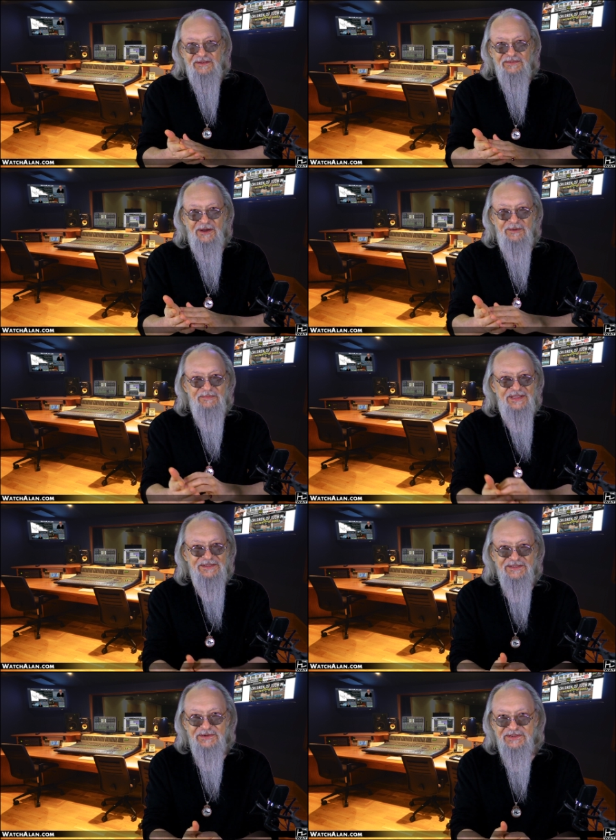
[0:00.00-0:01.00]
From the
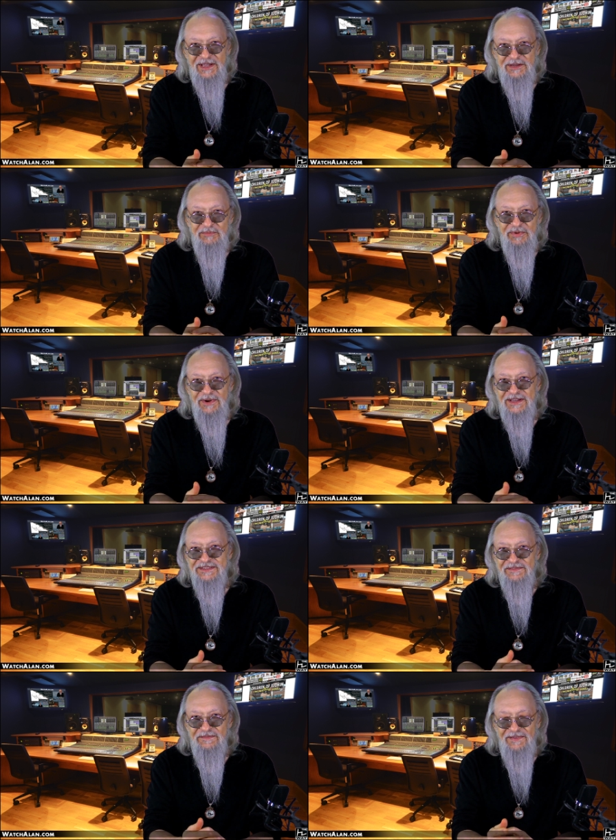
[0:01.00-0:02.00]
Associated
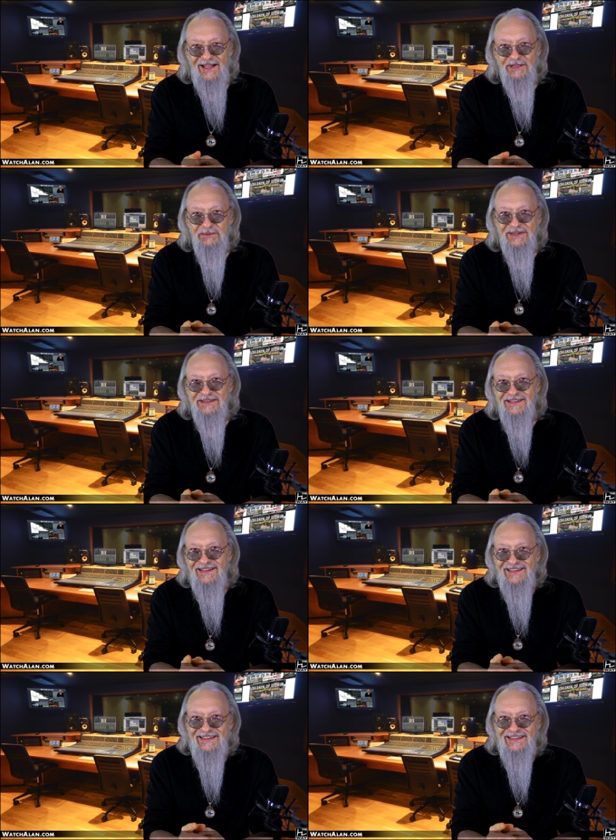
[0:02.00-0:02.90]
Press, following